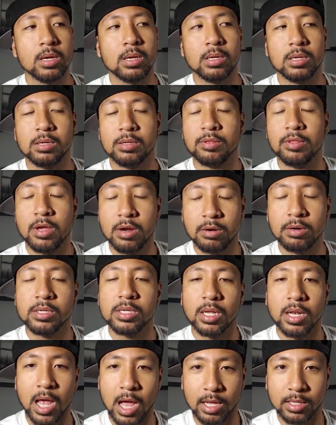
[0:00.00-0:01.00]
there is a
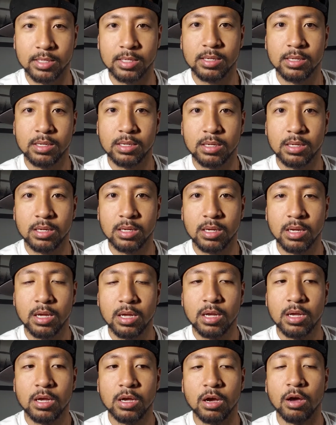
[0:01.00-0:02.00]
lot
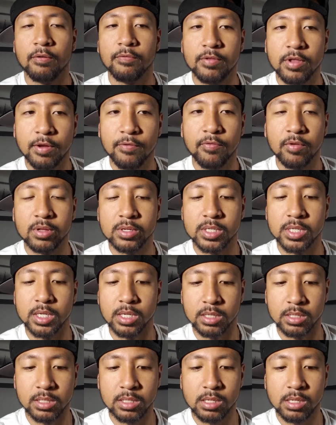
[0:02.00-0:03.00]
of
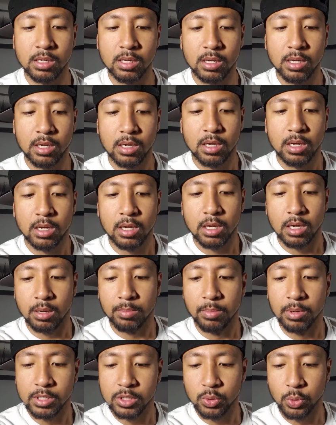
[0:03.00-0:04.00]
differences
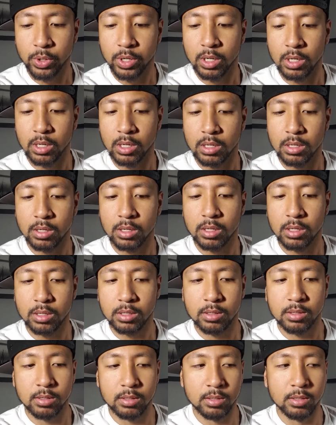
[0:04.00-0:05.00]
between
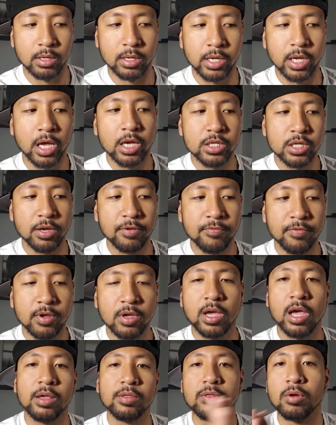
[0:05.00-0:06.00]
the KJV
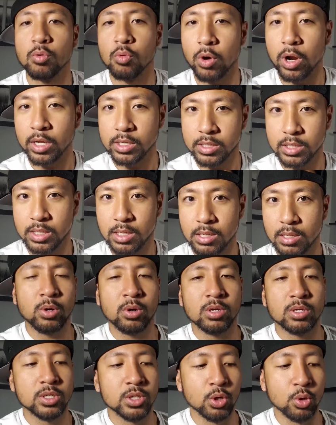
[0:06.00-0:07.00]
and the rest.
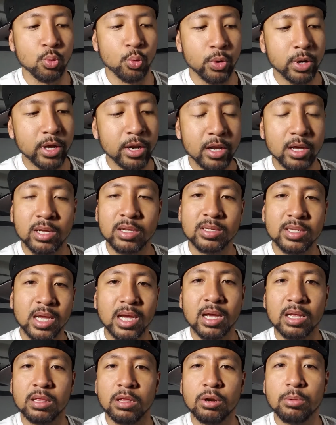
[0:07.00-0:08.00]
So we're gonna take a
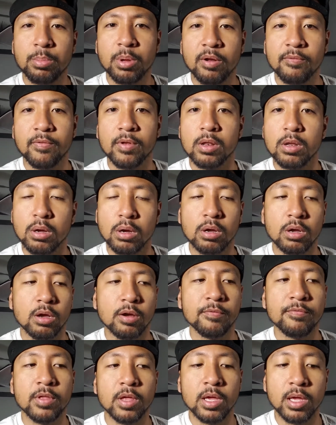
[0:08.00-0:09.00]
little bit of a look of
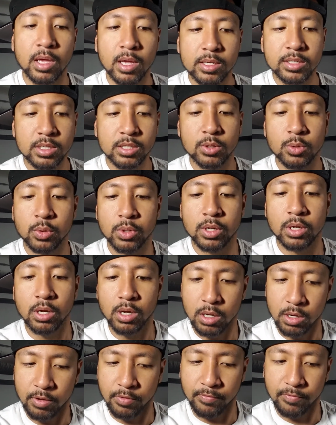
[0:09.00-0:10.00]
the history
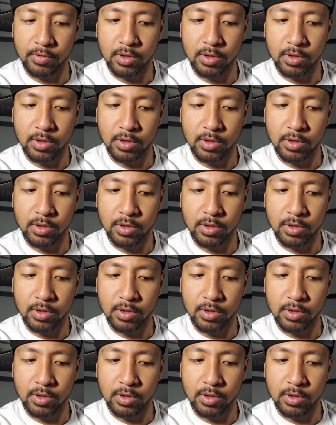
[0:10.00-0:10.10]
of